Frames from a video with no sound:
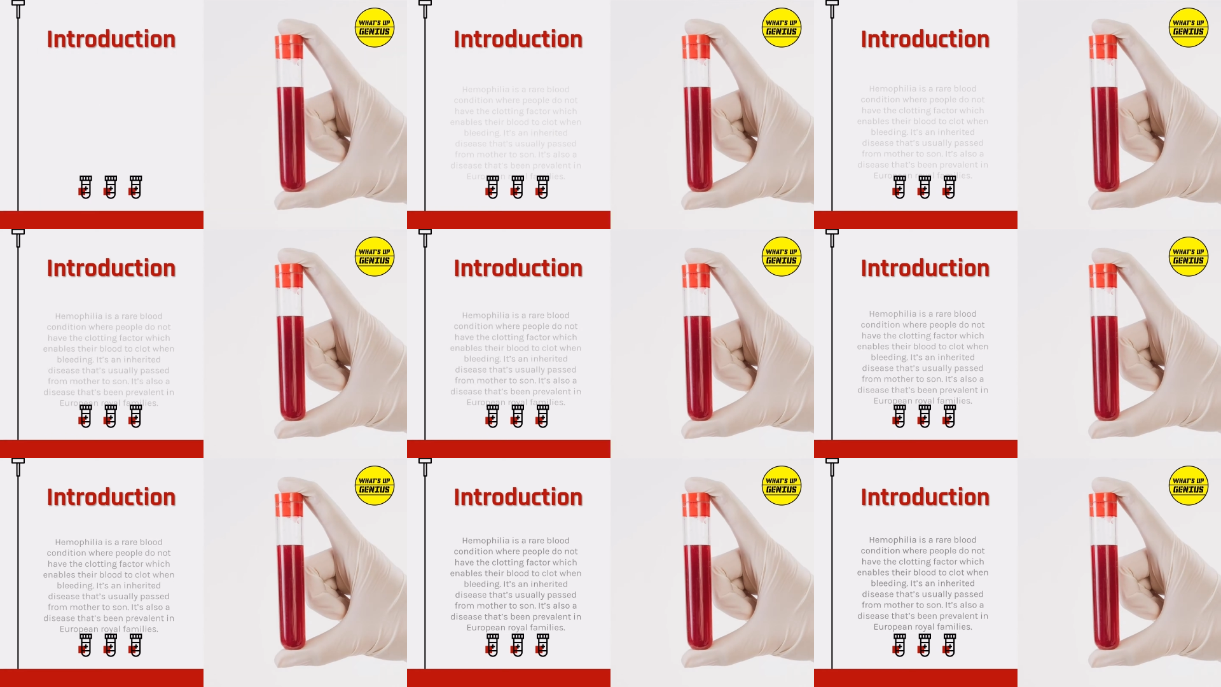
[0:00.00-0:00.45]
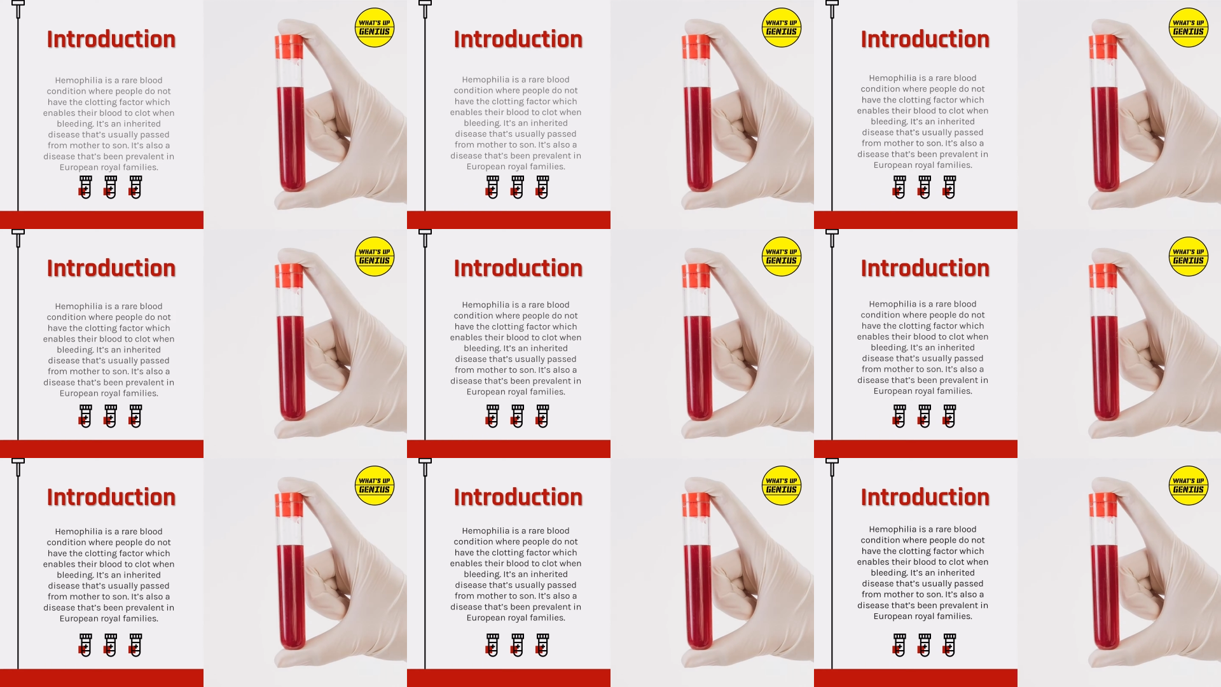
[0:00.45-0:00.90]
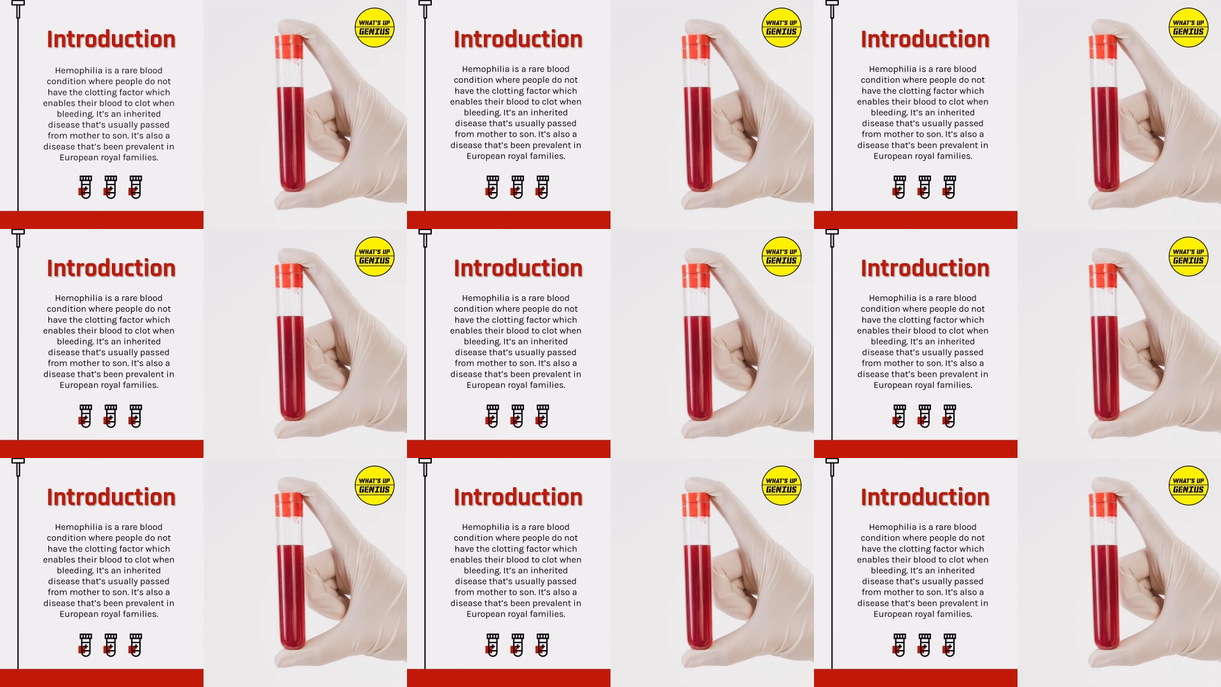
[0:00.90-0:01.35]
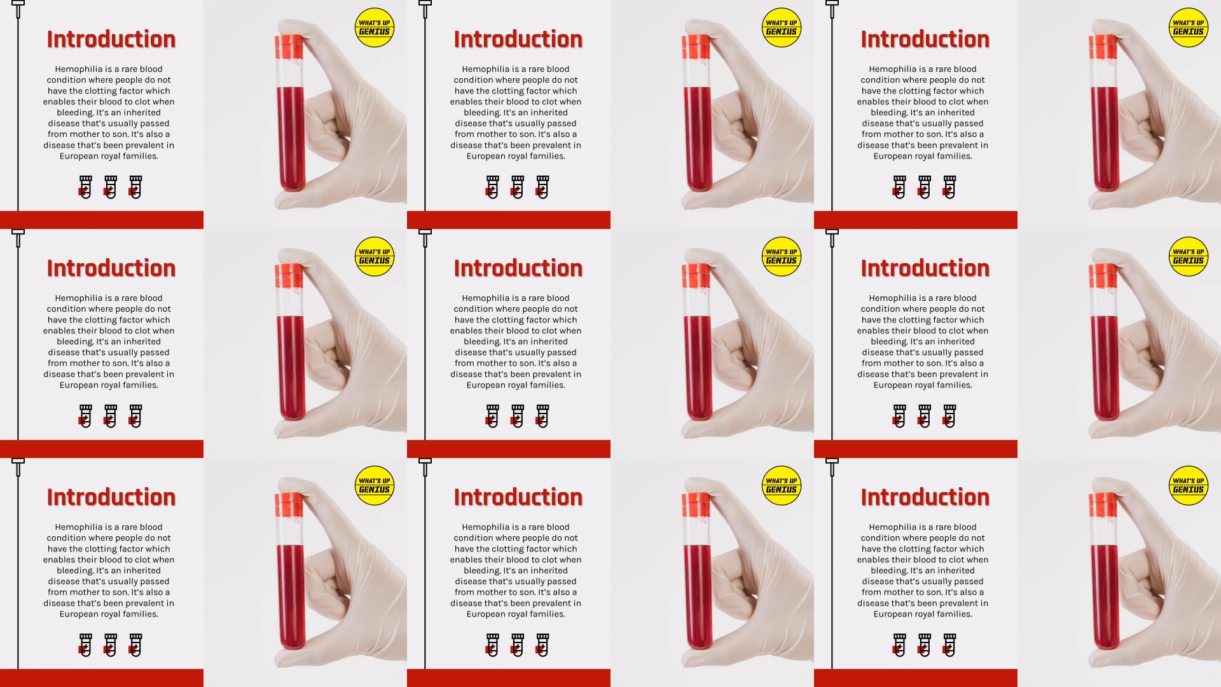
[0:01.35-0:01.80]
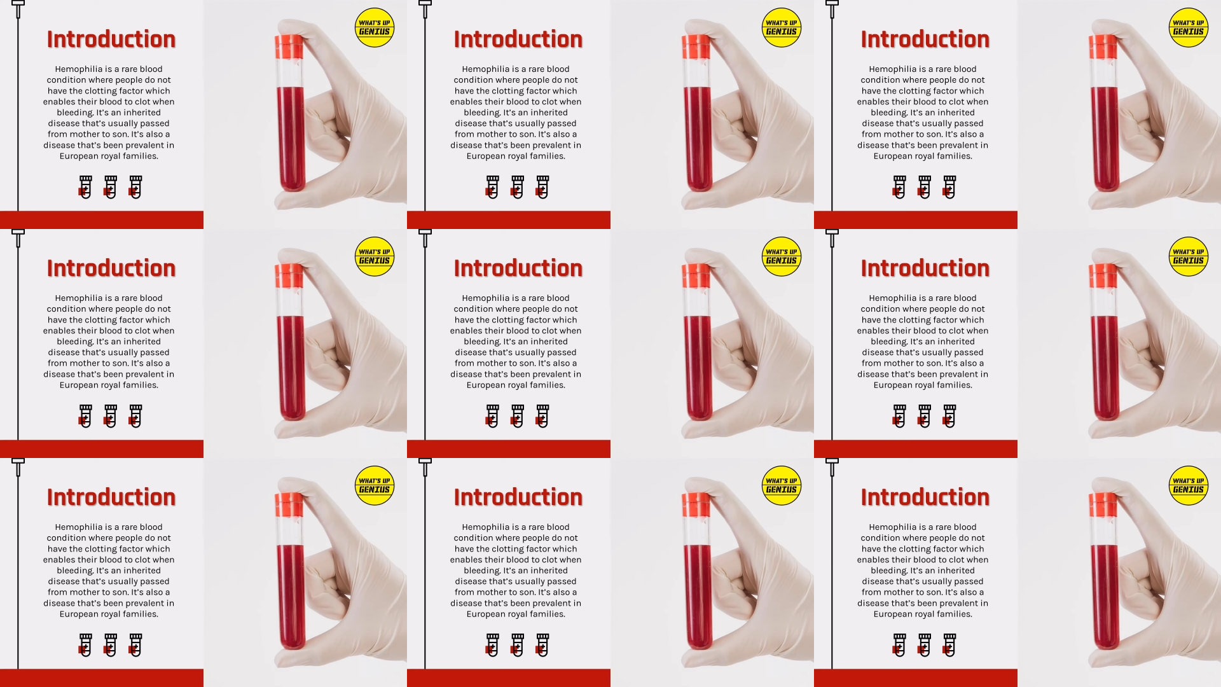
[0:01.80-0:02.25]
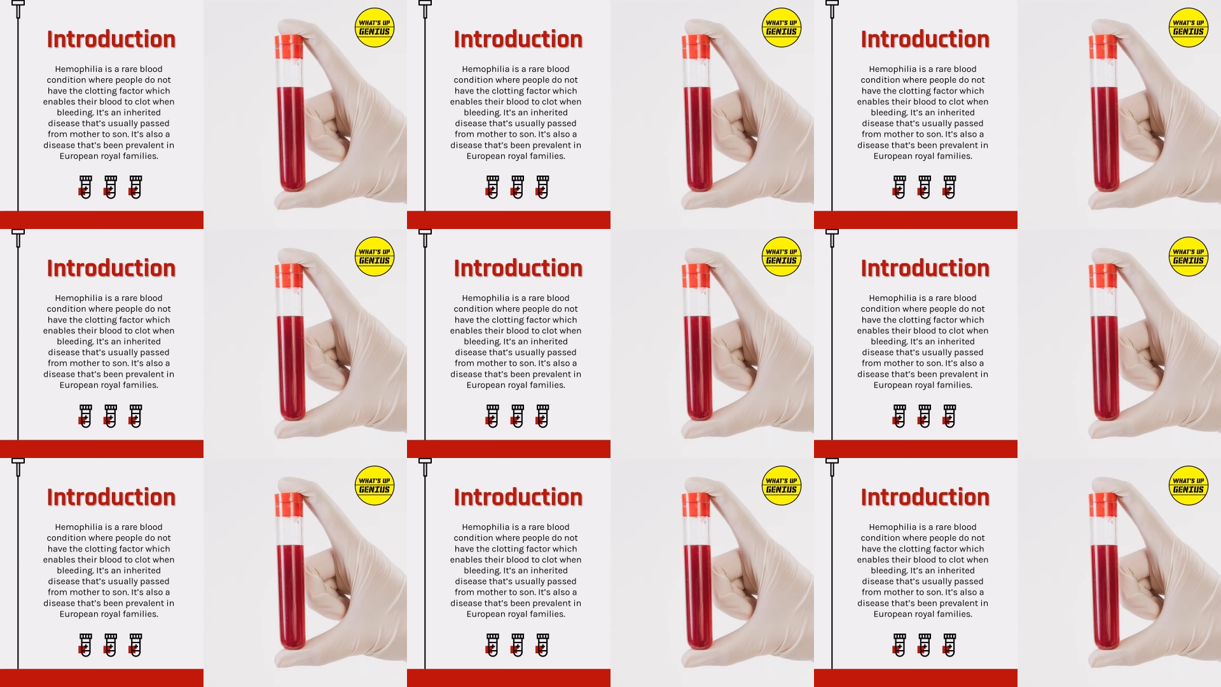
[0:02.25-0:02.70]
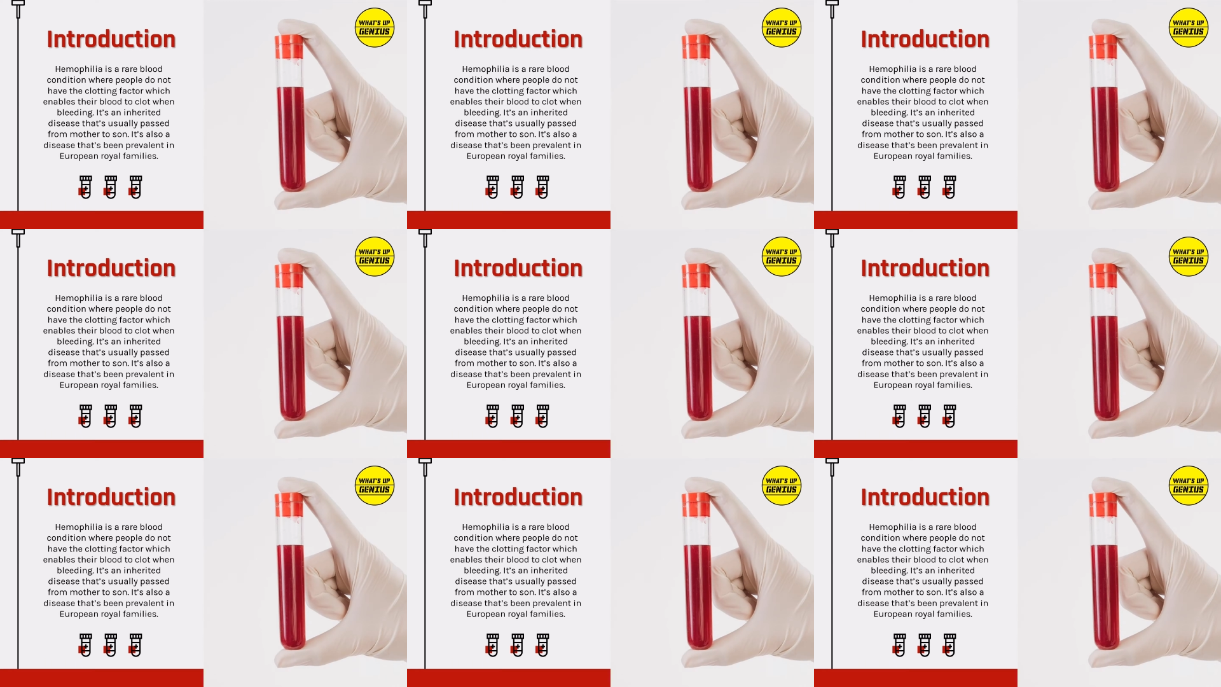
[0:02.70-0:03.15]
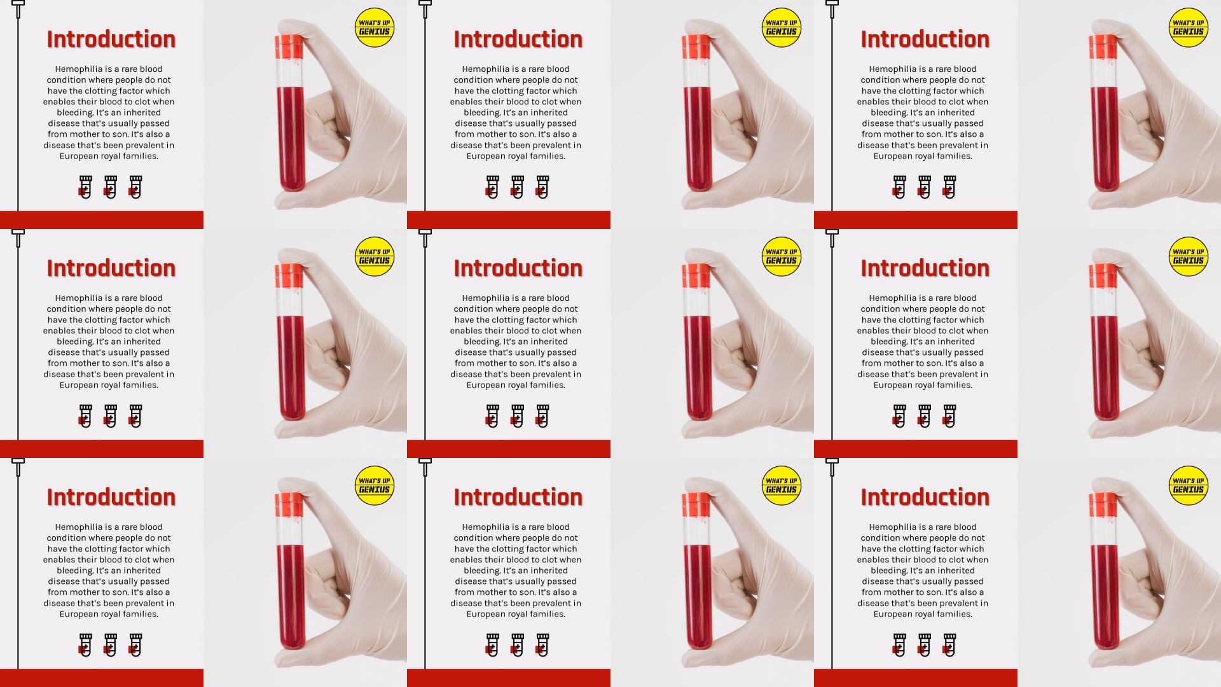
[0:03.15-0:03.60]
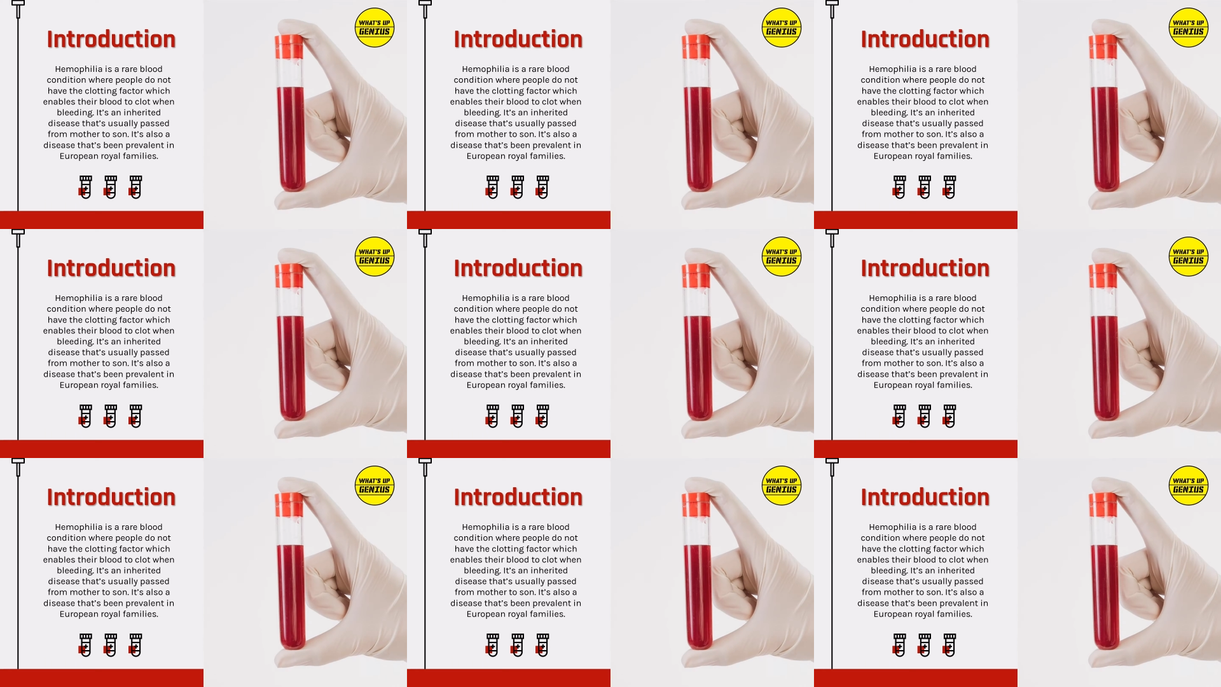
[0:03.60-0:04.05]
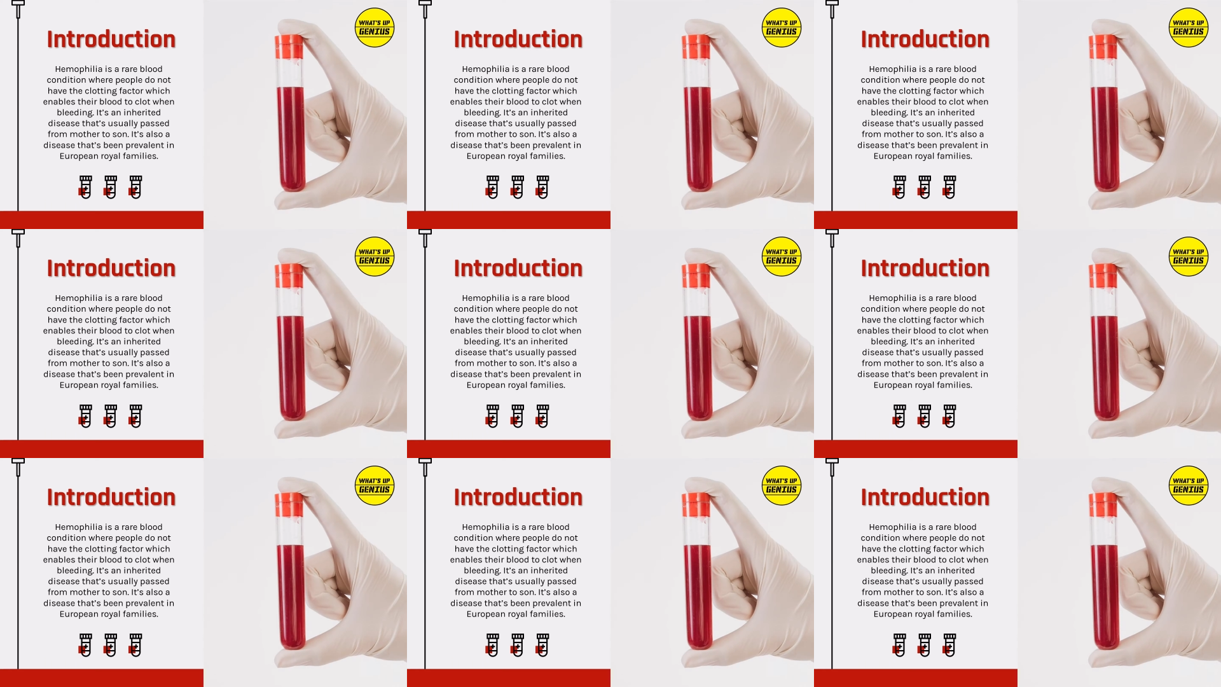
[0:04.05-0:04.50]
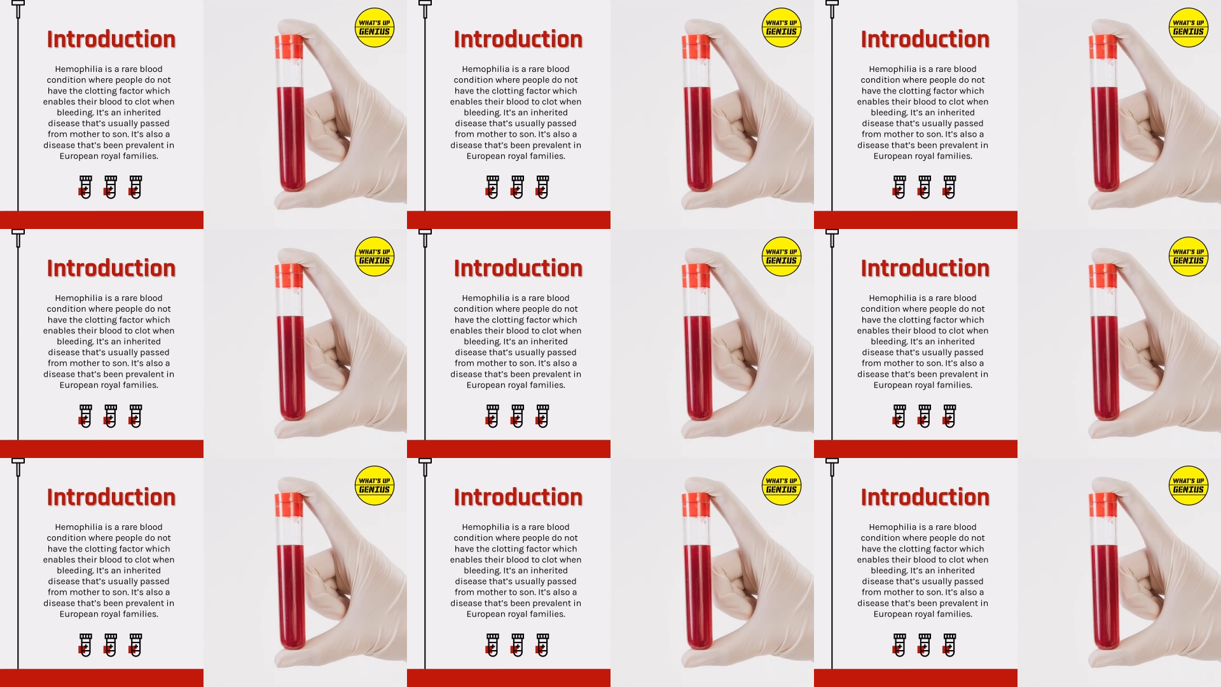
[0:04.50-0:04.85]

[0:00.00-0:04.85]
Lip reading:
No face is visible, so there are no lips to read.